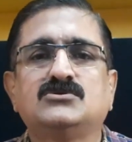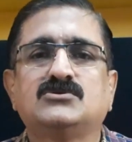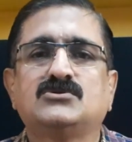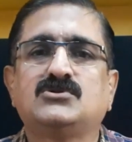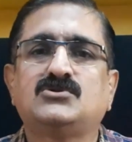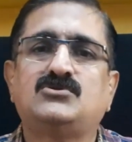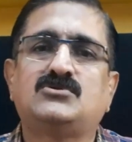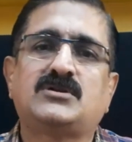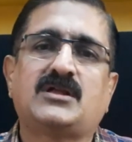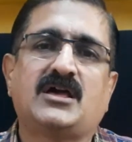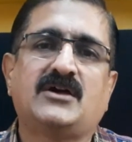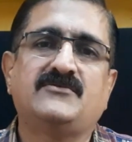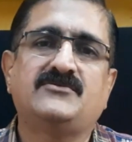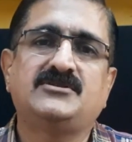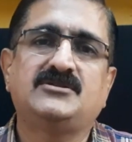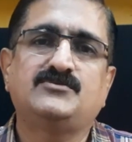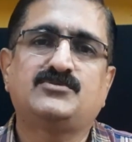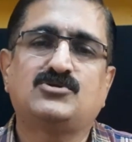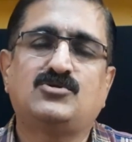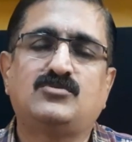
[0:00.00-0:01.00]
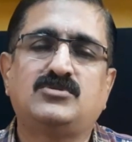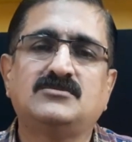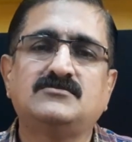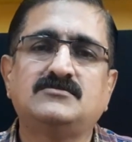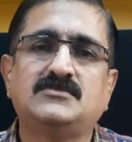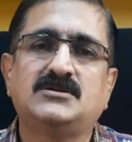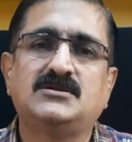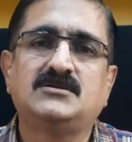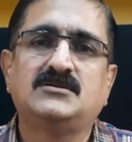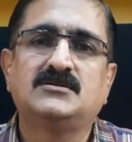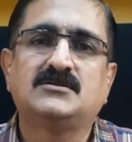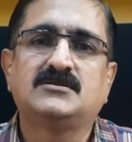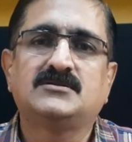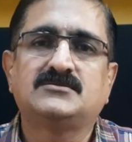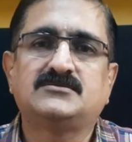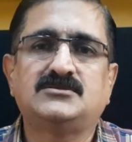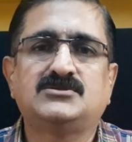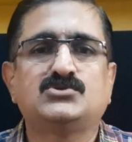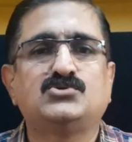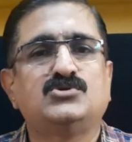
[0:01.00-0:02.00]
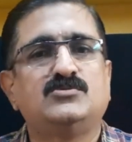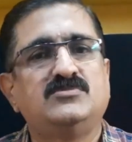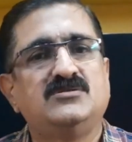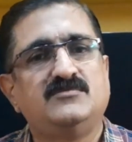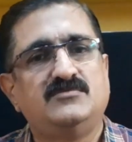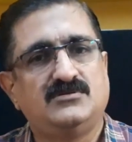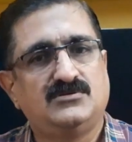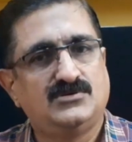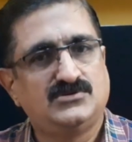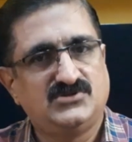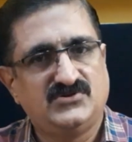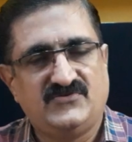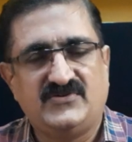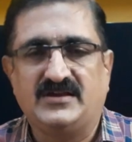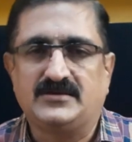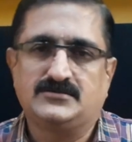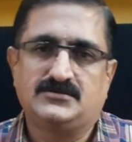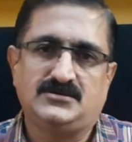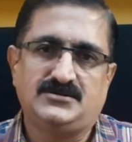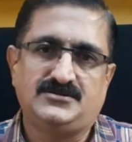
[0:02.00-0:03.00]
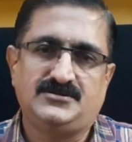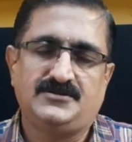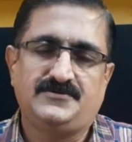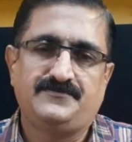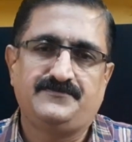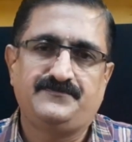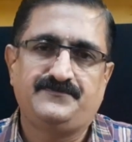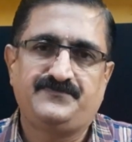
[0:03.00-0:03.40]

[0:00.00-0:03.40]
don't have any problem. This could be because of anxiety.